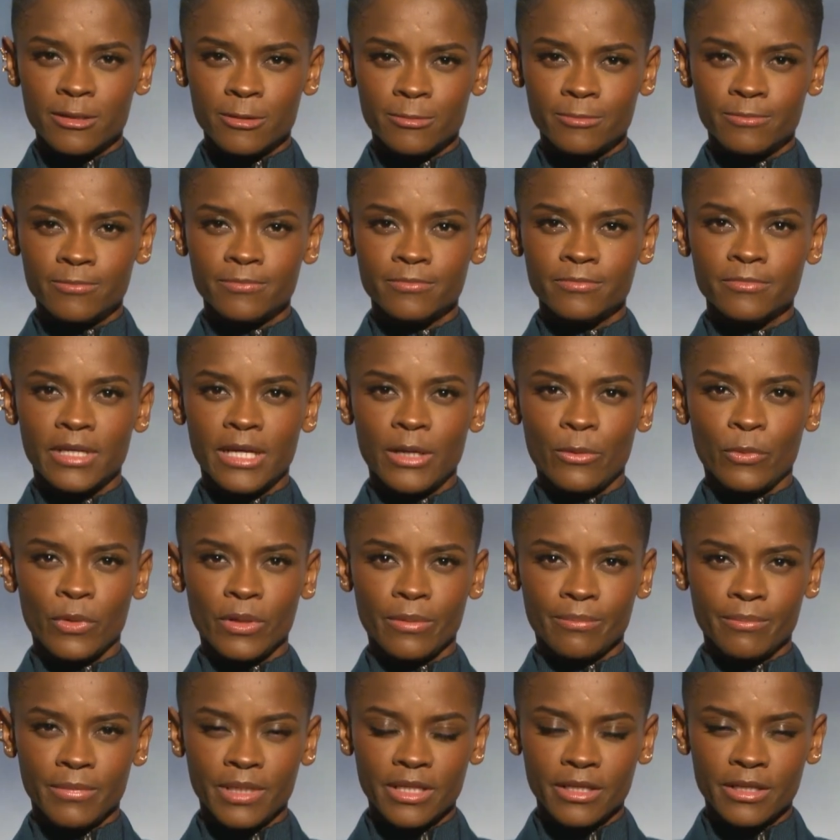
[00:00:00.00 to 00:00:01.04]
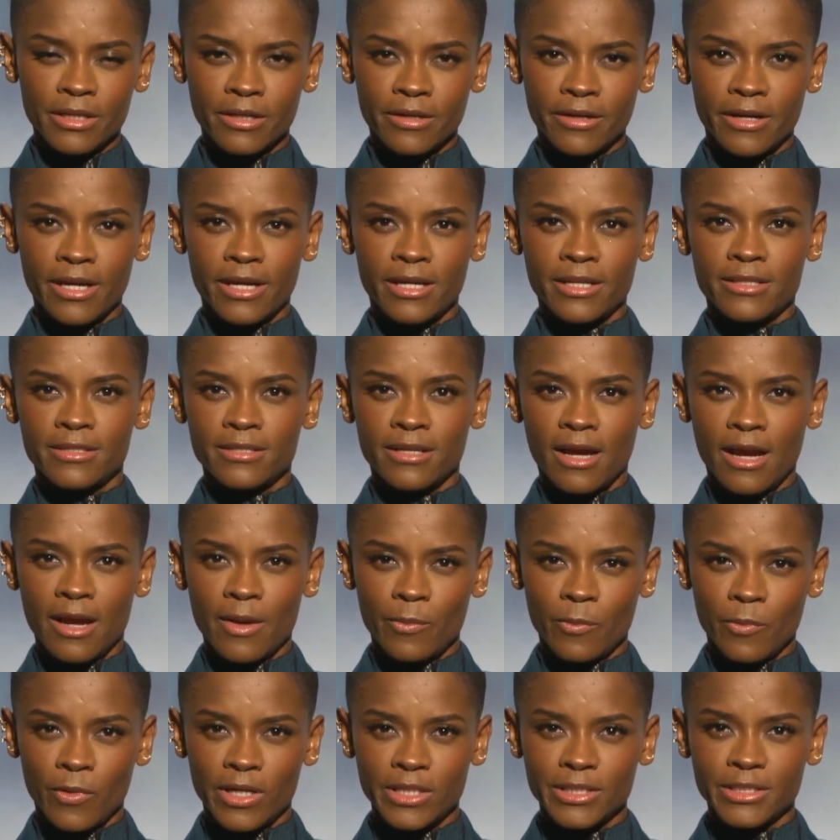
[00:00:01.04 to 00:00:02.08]
And we meet her
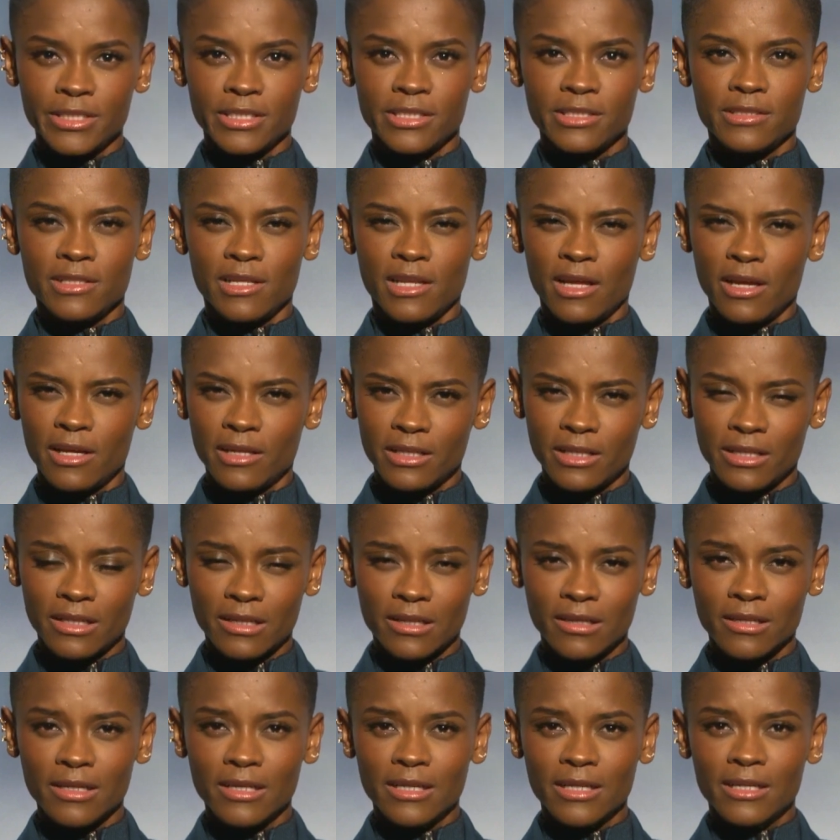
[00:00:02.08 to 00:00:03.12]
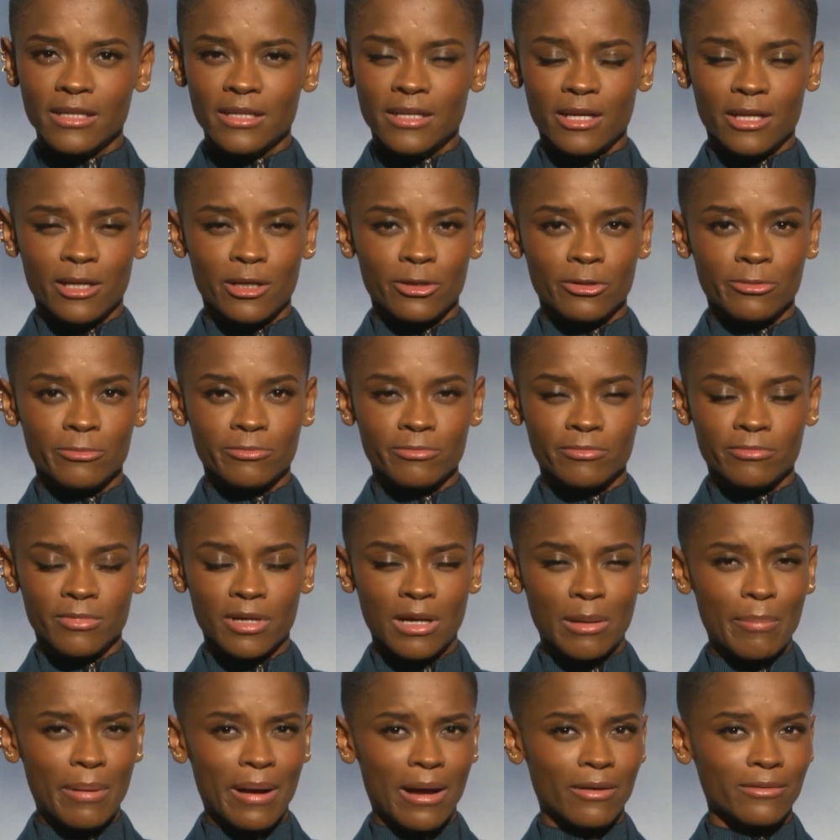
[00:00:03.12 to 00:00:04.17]
at a time where she's learning
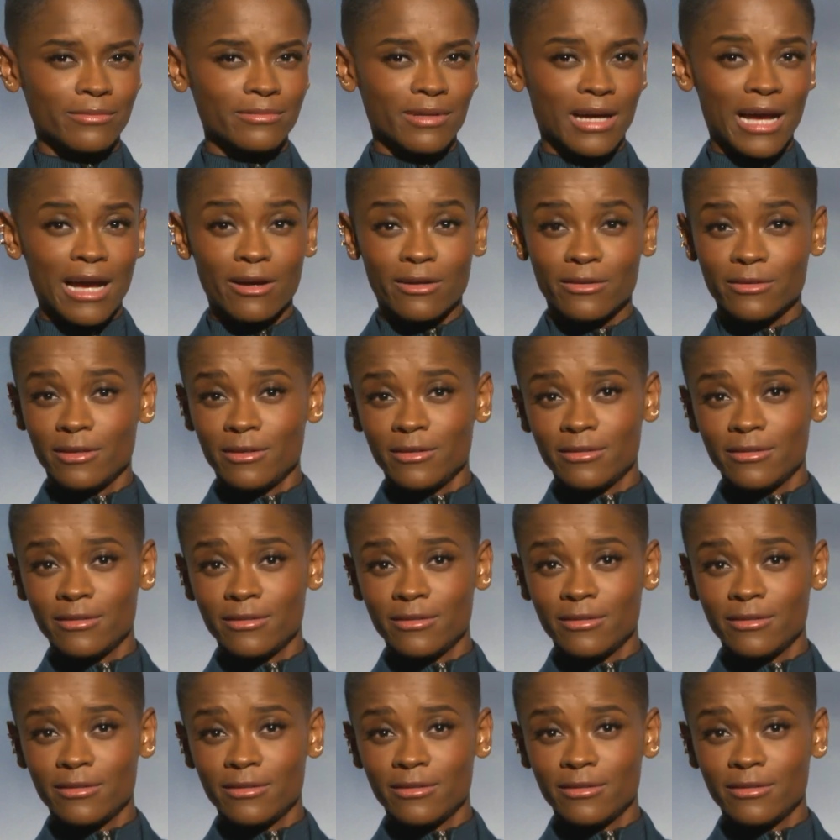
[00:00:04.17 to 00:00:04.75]
about